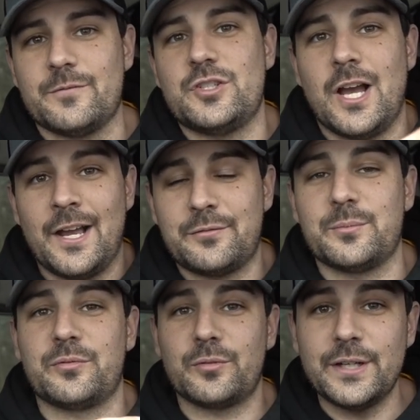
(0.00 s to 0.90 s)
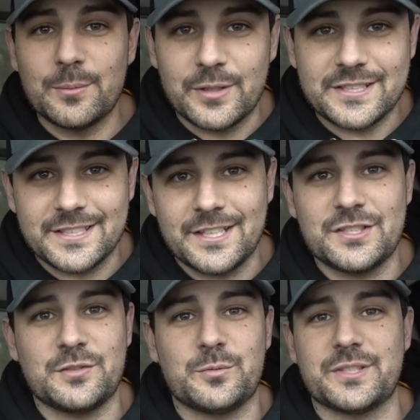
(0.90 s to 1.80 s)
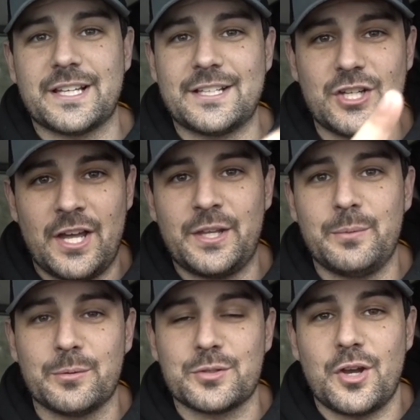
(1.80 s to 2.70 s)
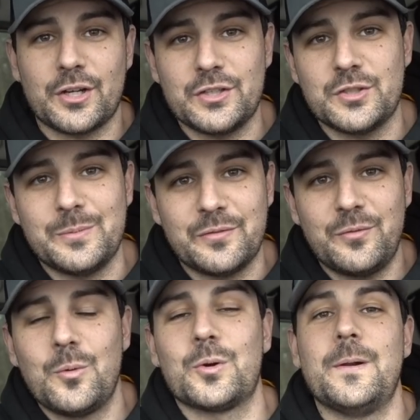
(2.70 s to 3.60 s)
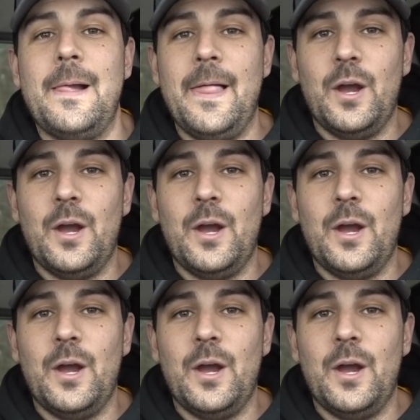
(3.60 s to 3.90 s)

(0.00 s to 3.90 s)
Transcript: John from Freedom Racing Engines was the John that we were talking to before 4,